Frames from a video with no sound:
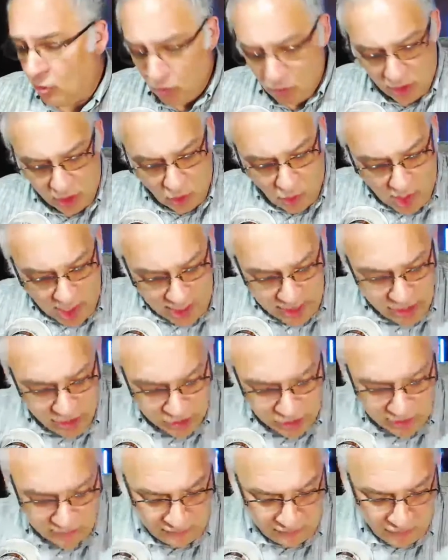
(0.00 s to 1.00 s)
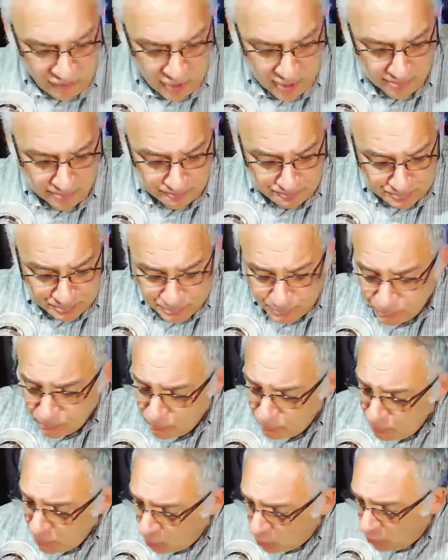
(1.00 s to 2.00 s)
What do I use it for?
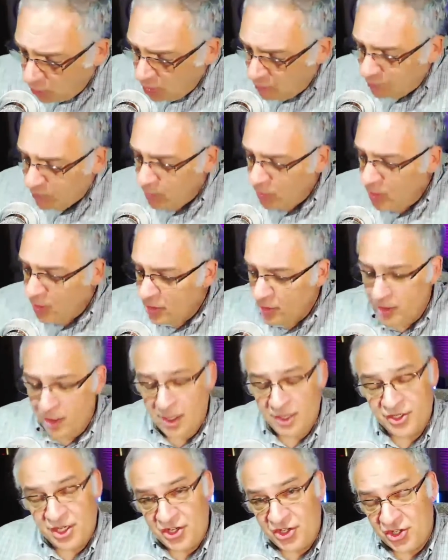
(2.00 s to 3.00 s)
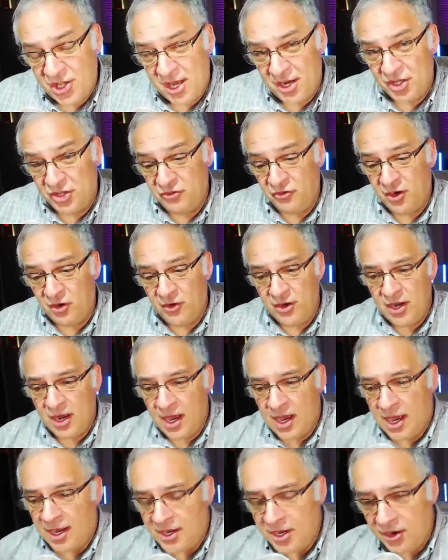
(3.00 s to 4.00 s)
Well, as I said, it's very
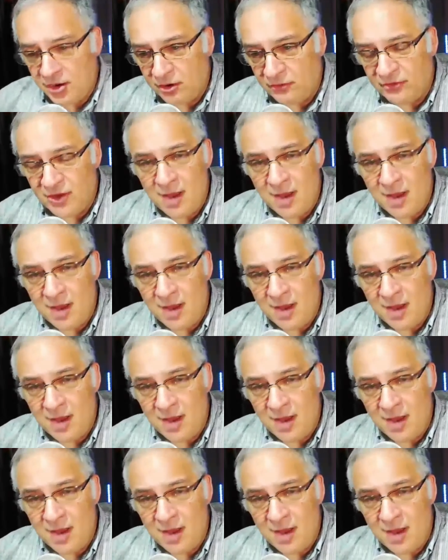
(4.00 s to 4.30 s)
hot here.